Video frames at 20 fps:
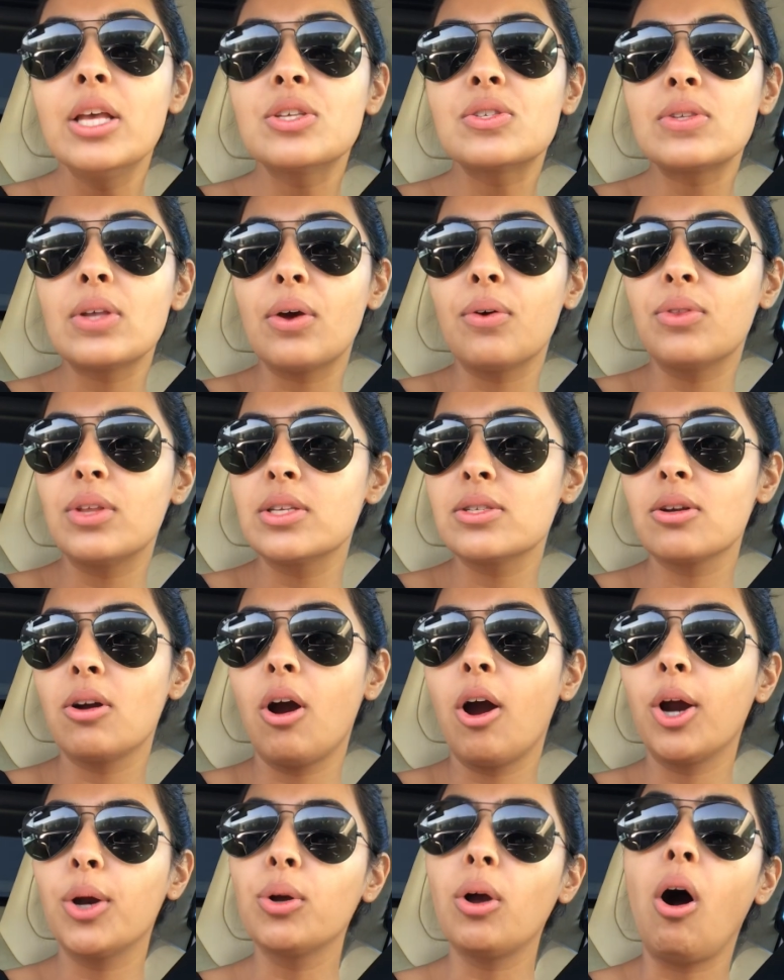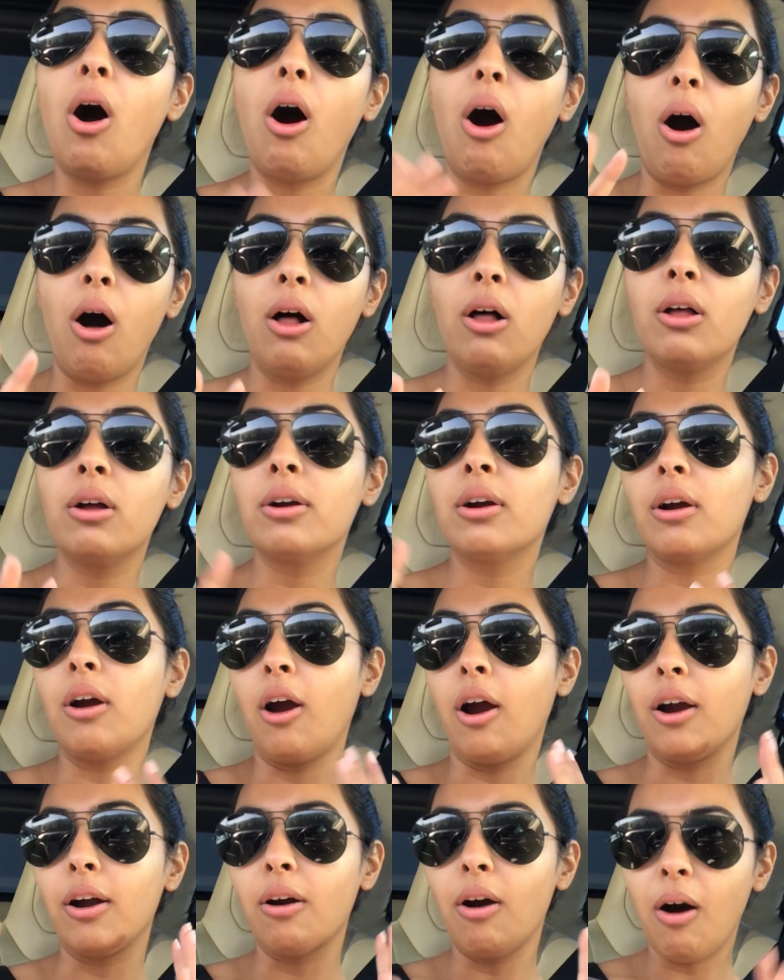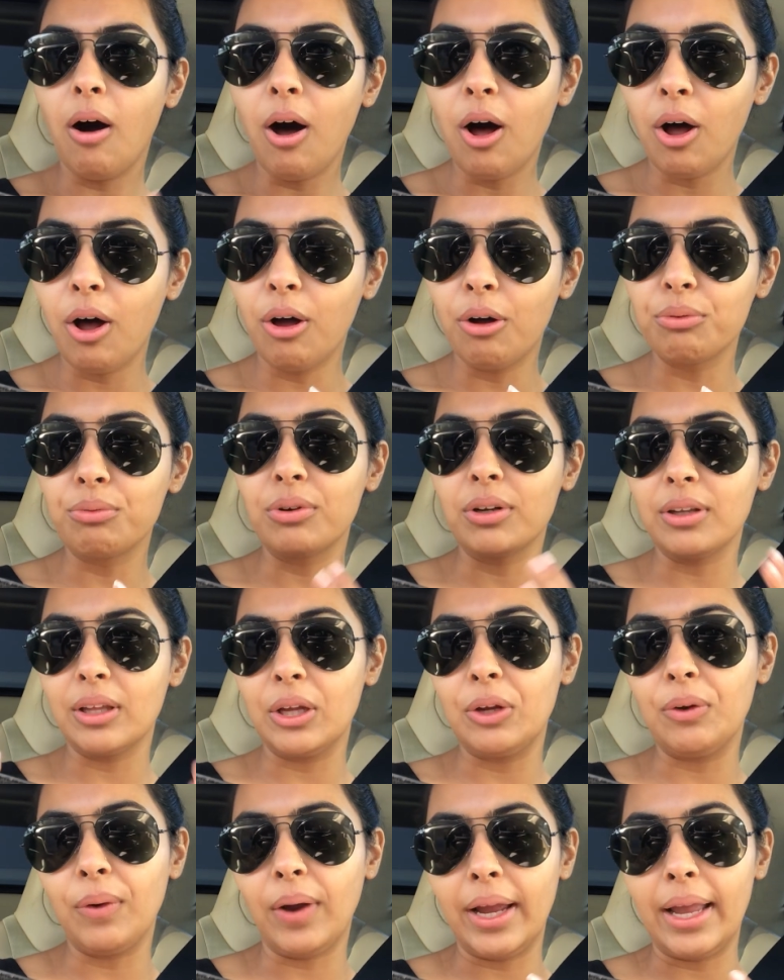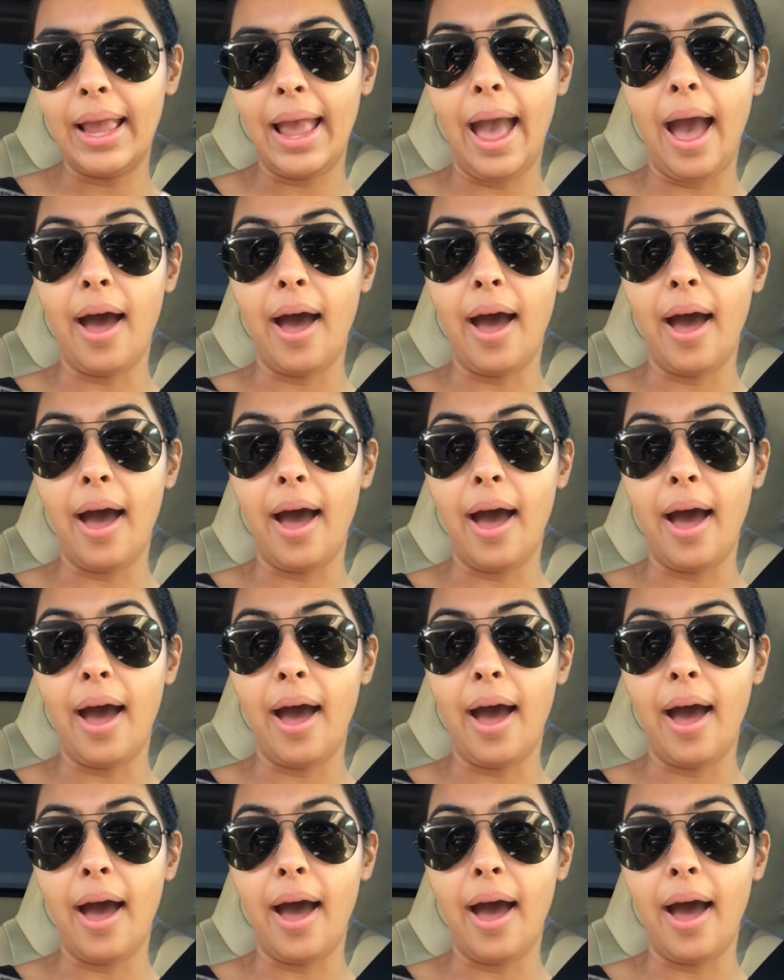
So these are all really great